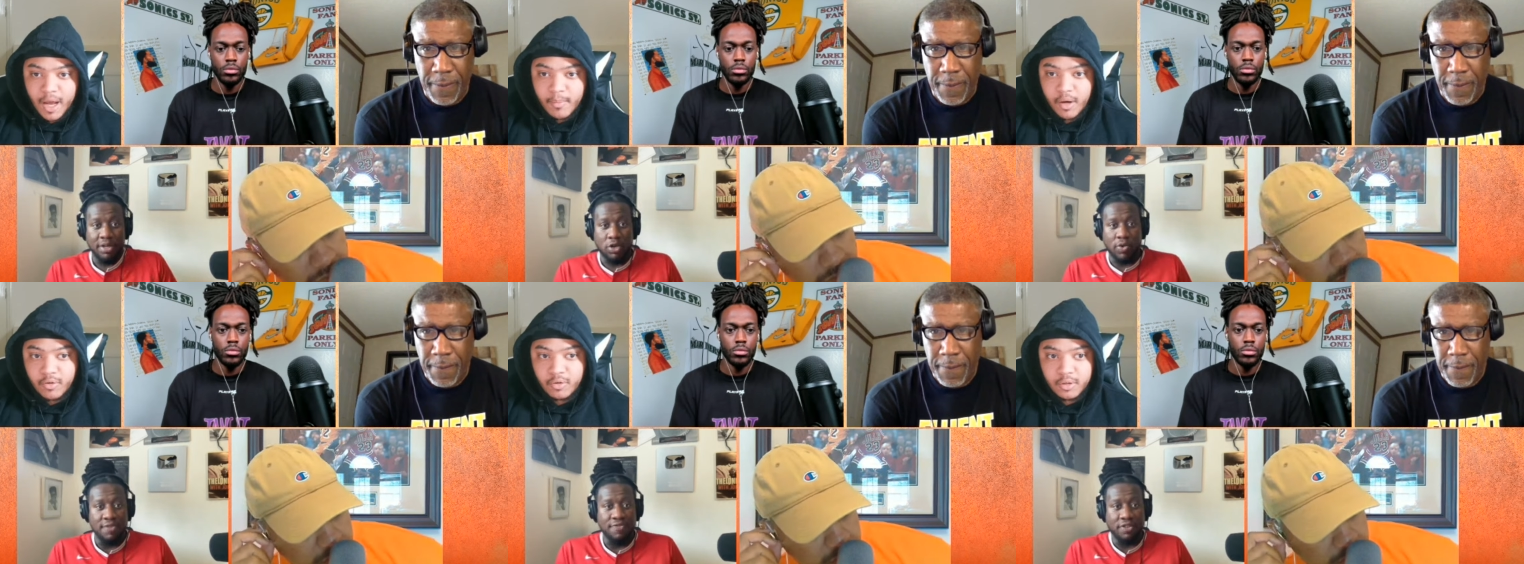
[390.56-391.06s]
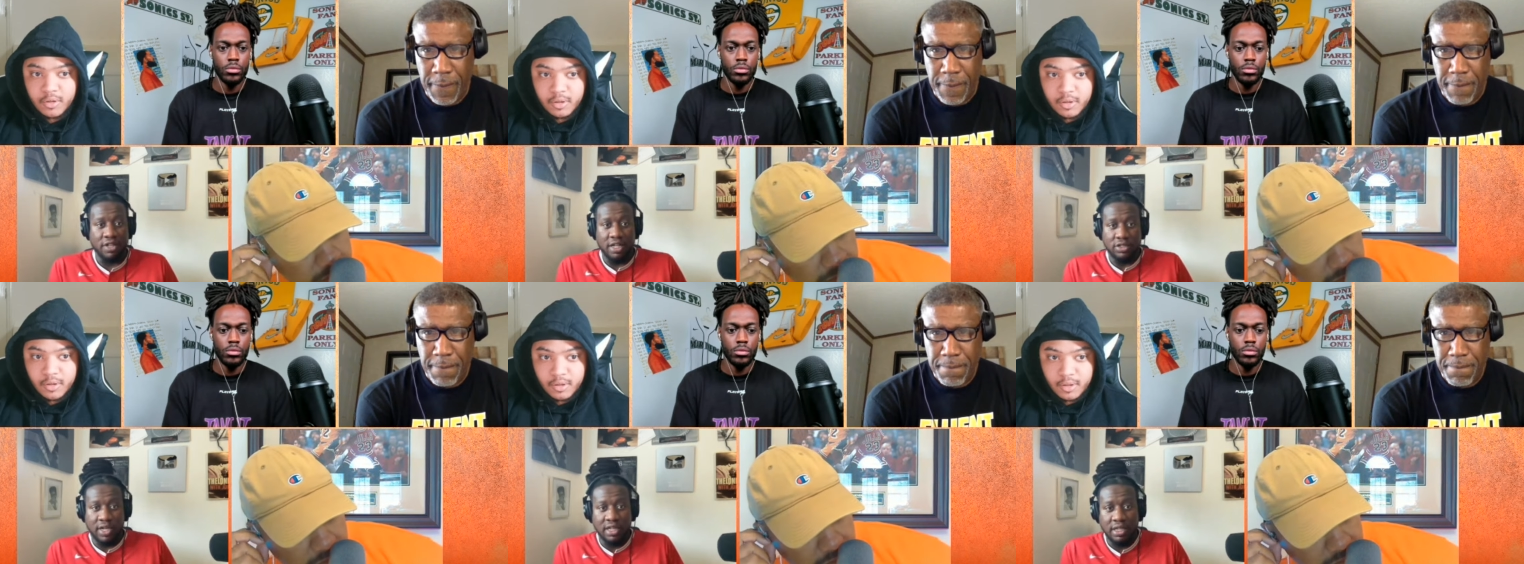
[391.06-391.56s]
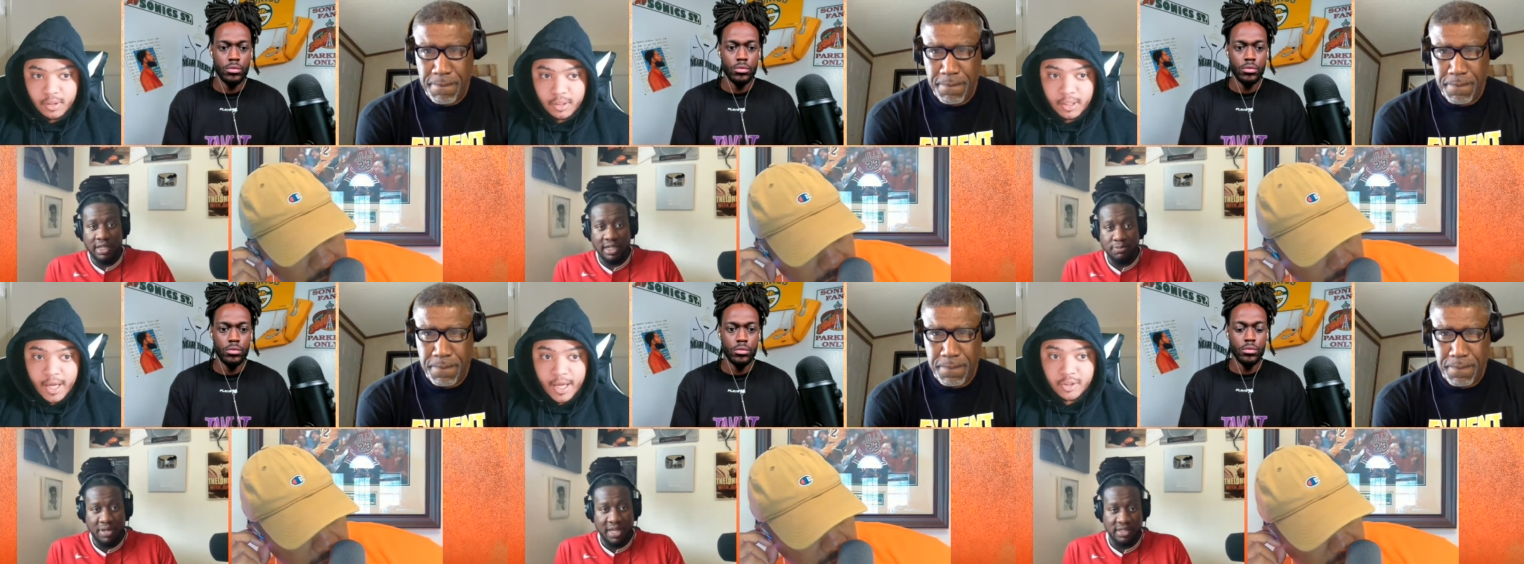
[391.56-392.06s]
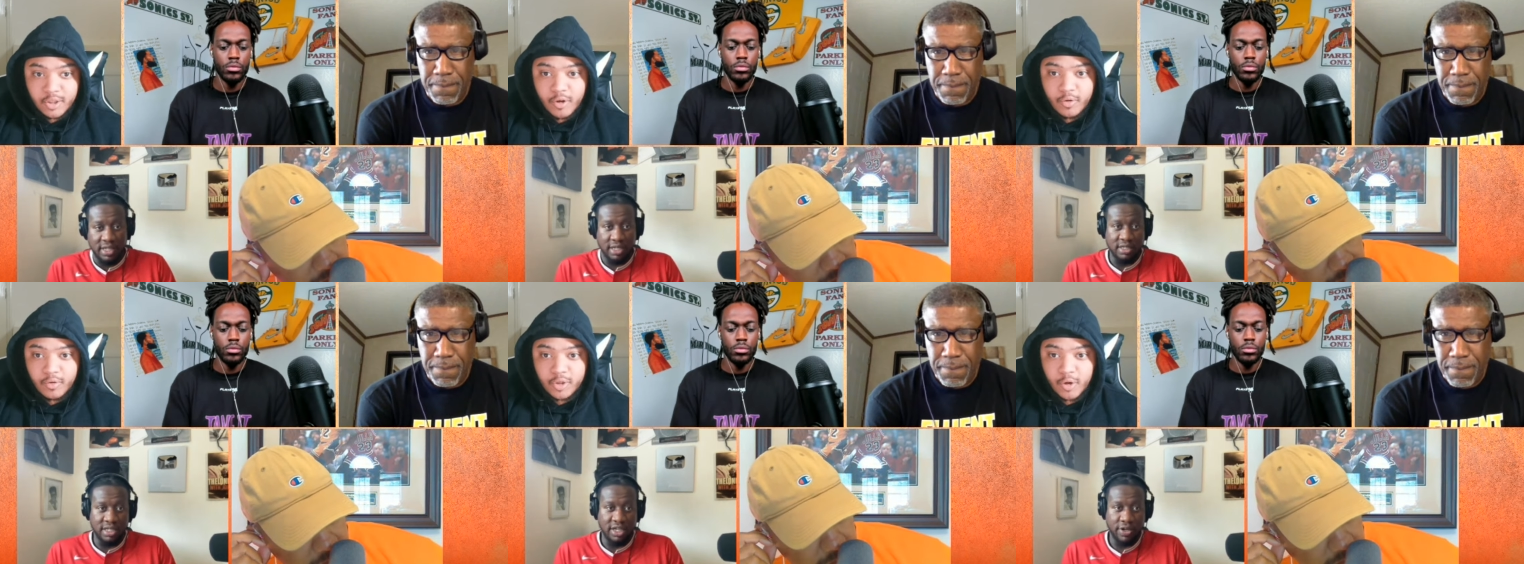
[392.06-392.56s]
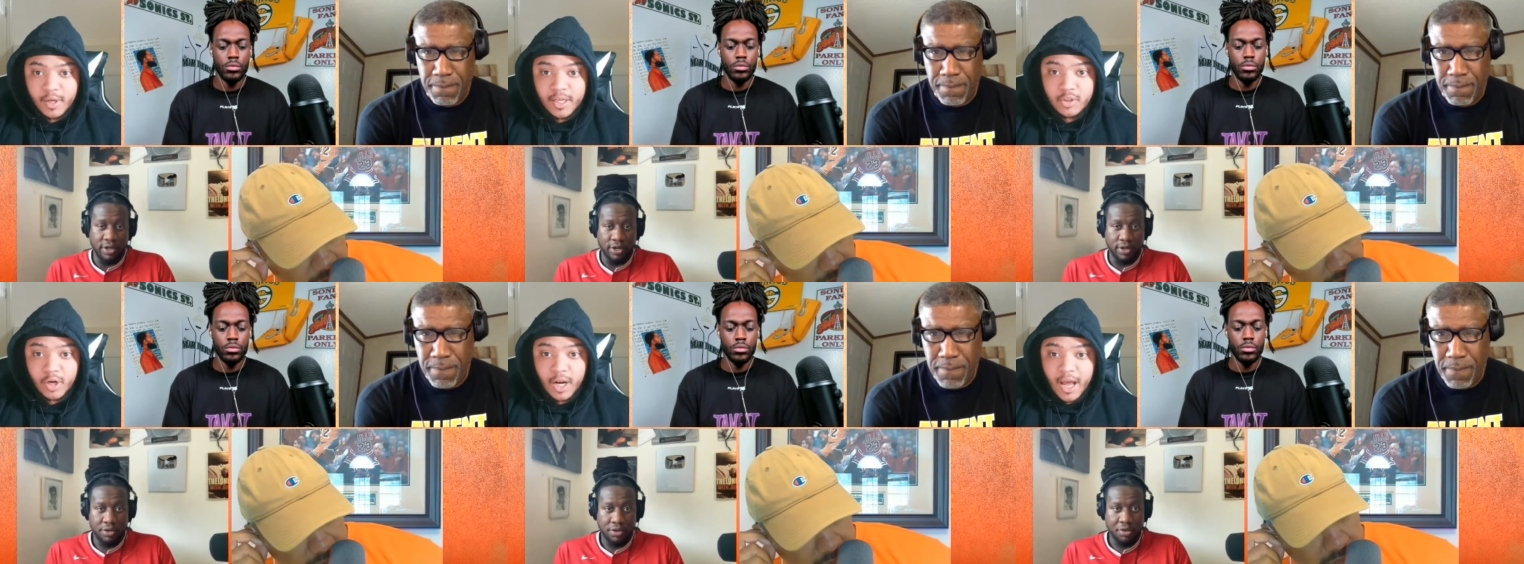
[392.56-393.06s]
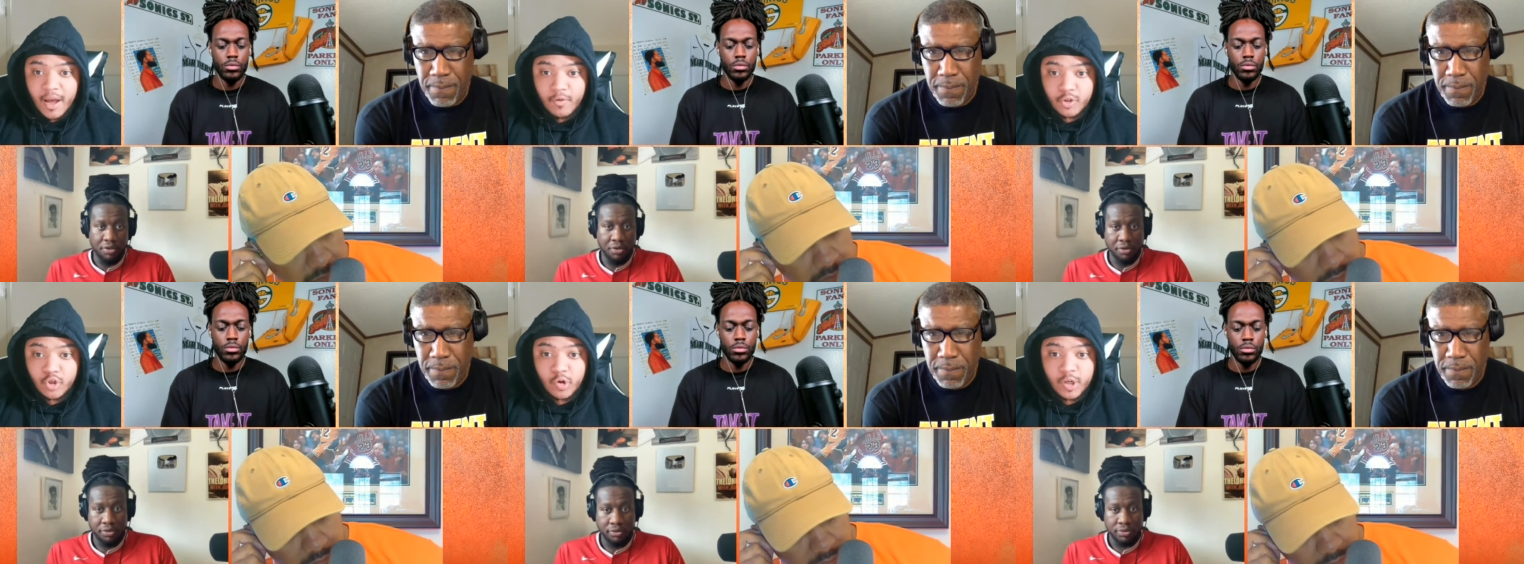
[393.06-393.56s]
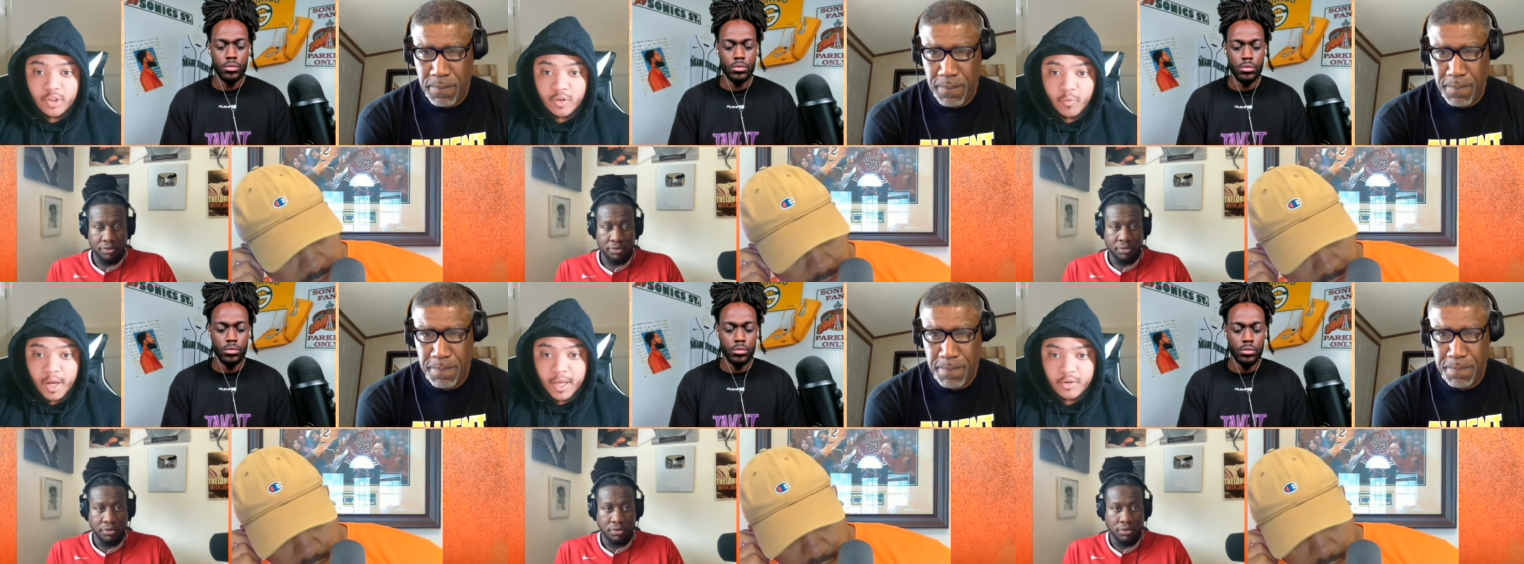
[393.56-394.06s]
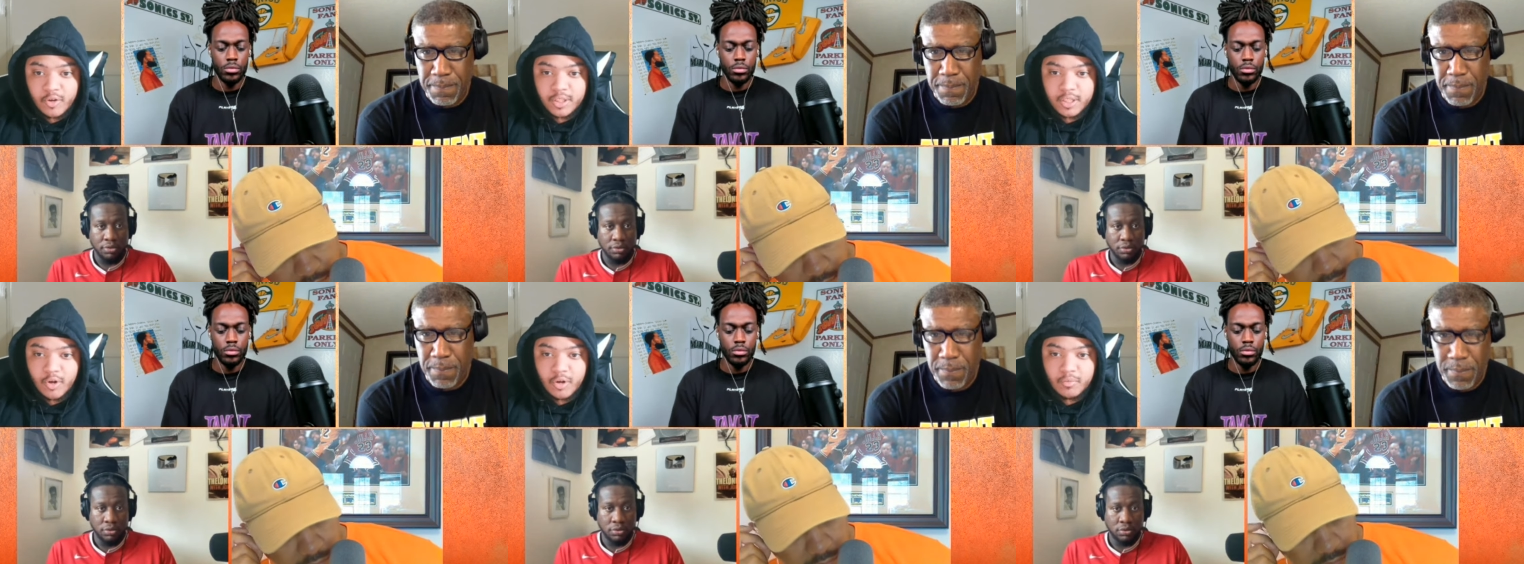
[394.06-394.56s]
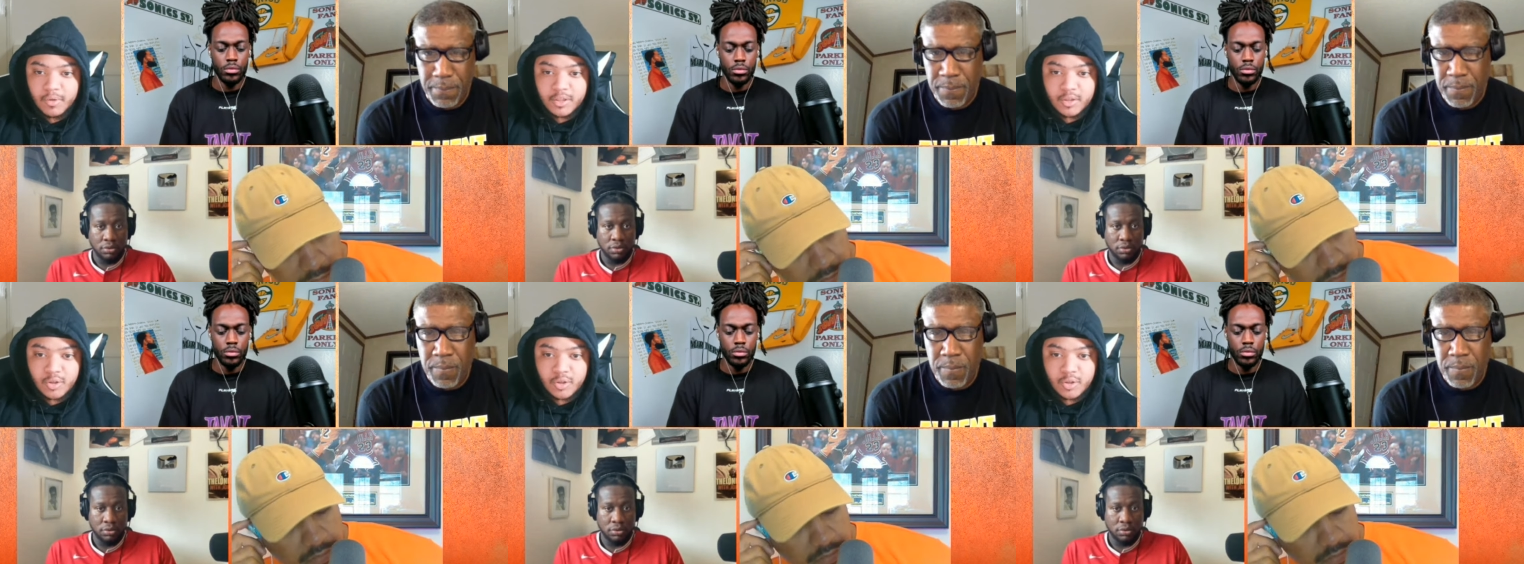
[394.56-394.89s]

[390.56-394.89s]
Speaker 1: That would be great for Lonzo. I think that's yeah. So so
Speaker 2: he's going to have a choice of where he because he's got it's a